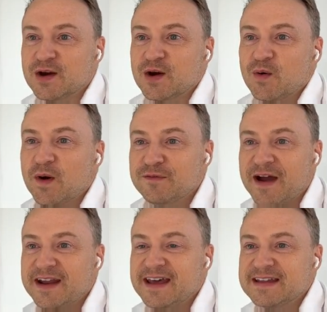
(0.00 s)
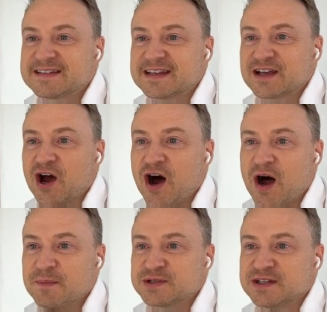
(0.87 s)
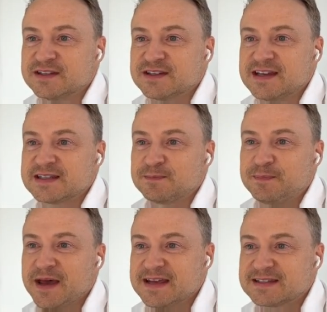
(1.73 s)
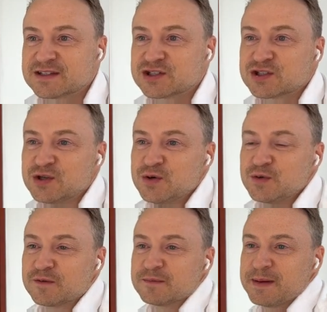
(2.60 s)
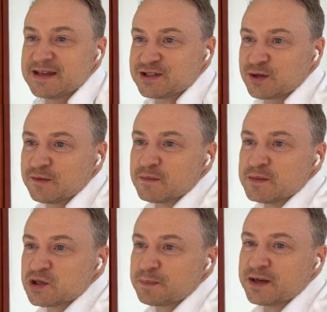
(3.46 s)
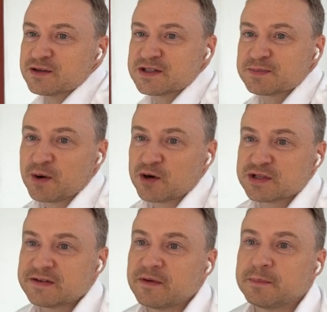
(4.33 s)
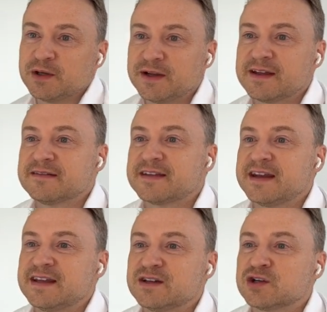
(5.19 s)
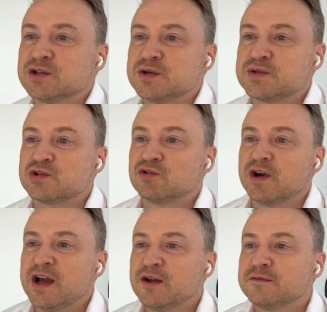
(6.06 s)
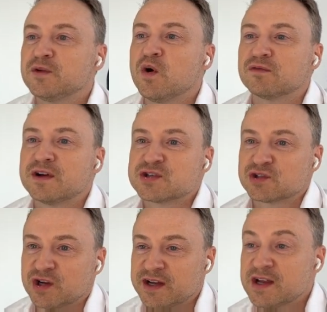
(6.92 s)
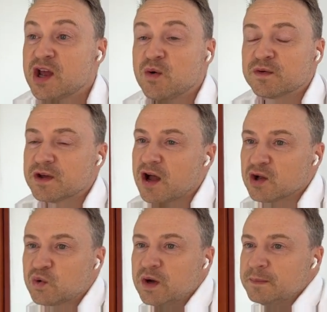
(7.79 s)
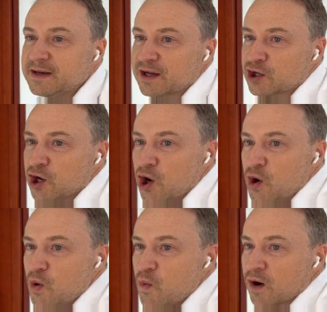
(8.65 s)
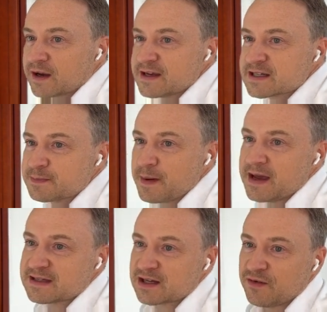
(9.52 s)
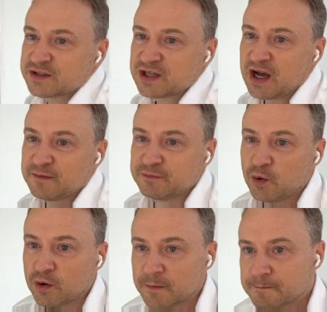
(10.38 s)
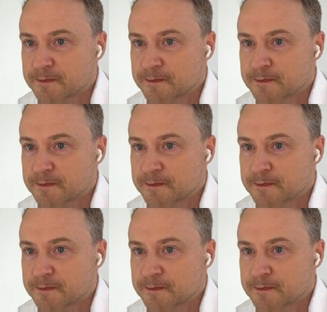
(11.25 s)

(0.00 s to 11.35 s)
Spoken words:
What financing option is best suited for Mr. Peterson's purchase of a building that includes ground floor restaurant with all equipment and co-working space on the top floor?